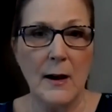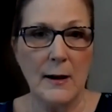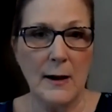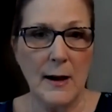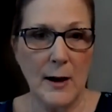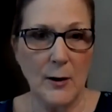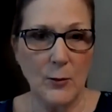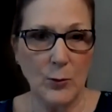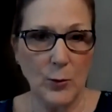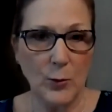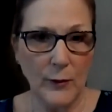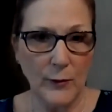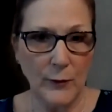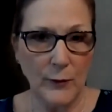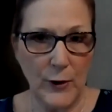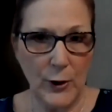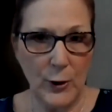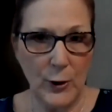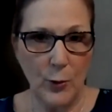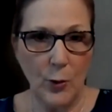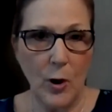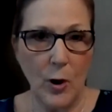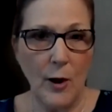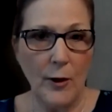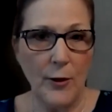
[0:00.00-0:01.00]
can
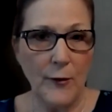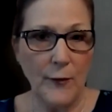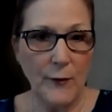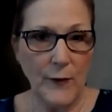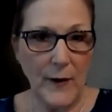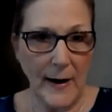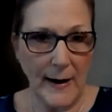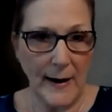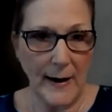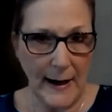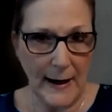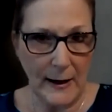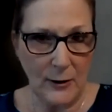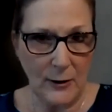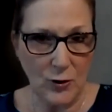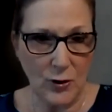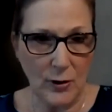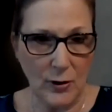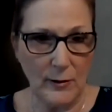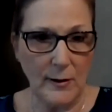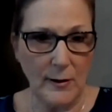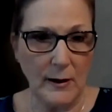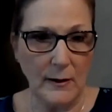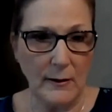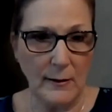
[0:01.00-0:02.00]
review all the
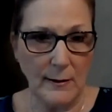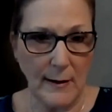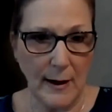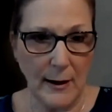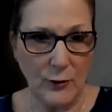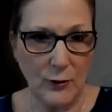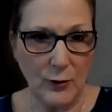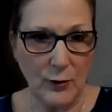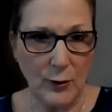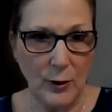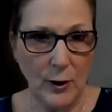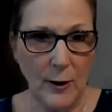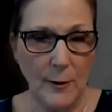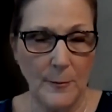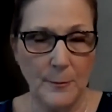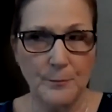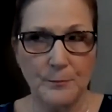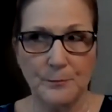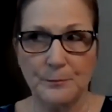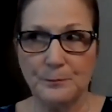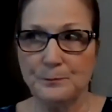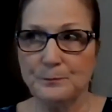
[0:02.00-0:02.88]
financials, etc.